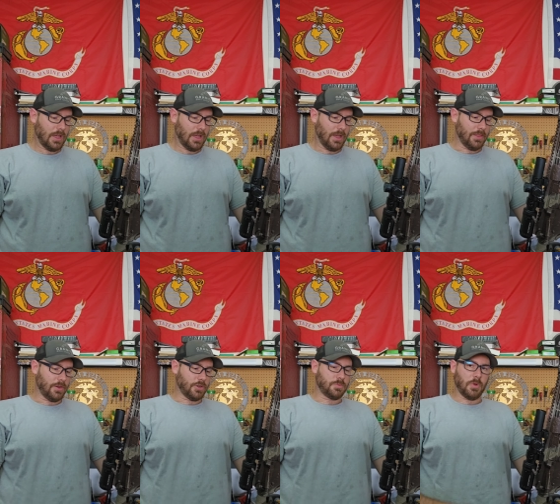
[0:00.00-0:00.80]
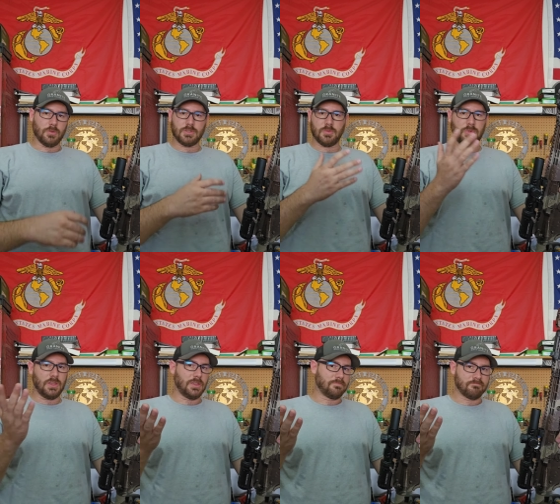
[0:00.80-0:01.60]
Uh, they're supposed to
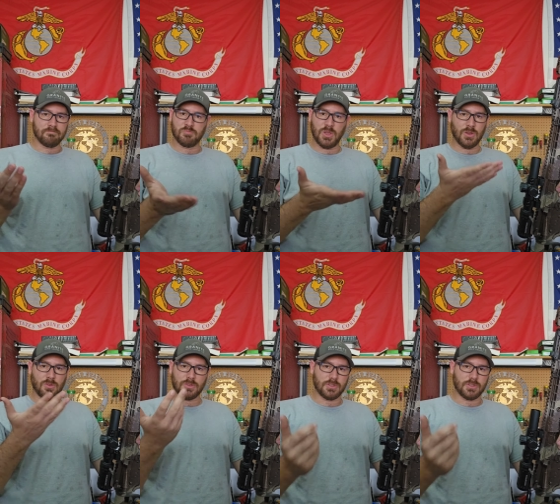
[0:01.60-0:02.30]
be mils.